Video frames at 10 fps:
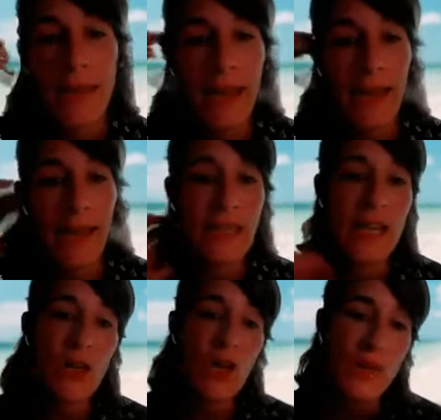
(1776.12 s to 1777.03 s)
And
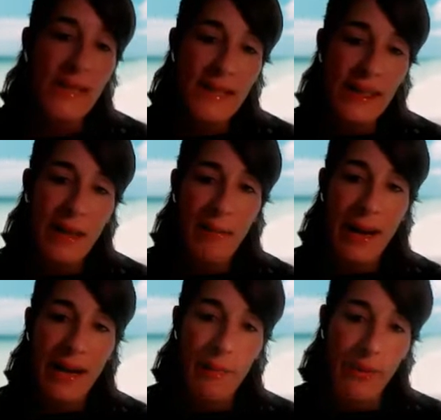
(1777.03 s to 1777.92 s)
here you will see the
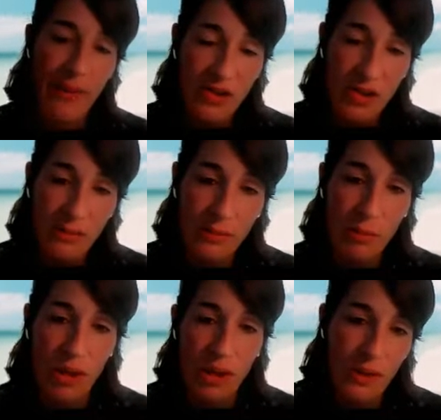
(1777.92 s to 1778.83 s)
valley production,
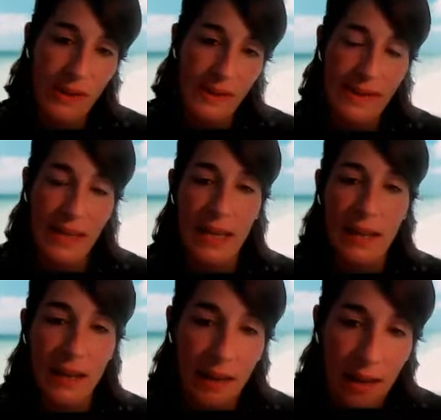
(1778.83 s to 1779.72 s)
where you can
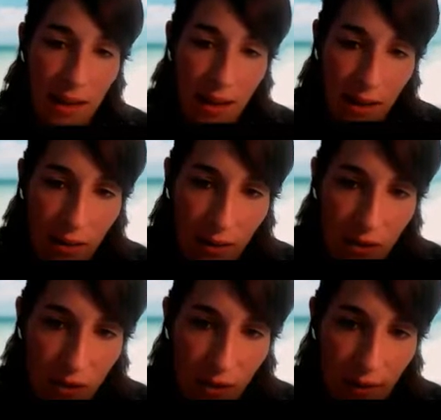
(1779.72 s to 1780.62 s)
see
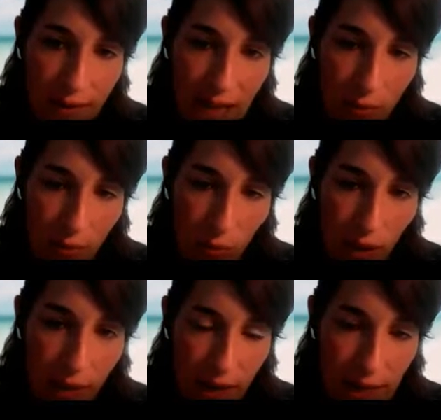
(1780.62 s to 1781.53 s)
also on the table
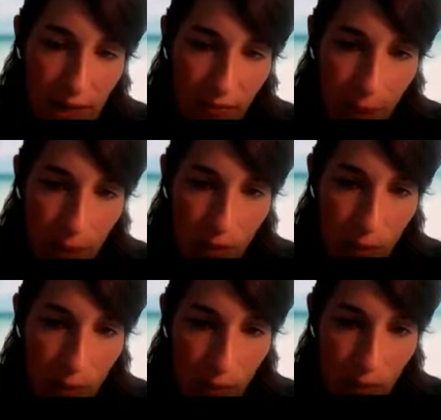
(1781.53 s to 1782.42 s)
with negative values,
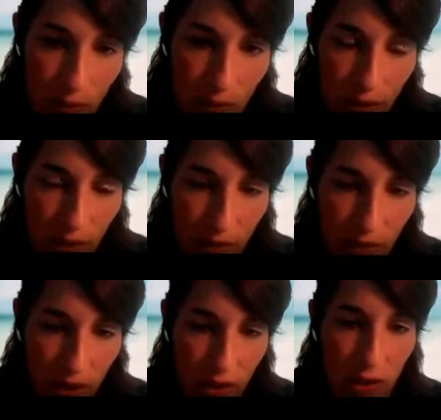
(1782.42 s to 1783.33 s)
but also in the
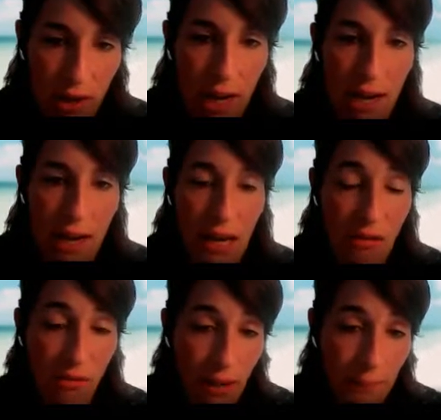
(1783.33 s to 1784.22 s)
figure
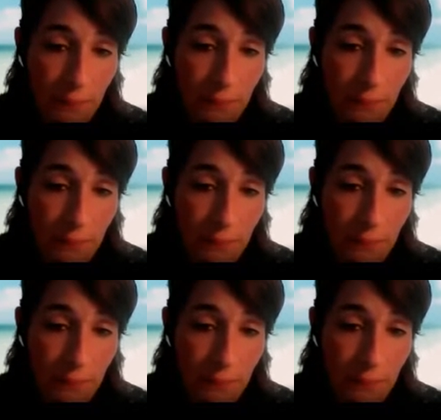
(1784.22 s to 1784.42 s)
in green,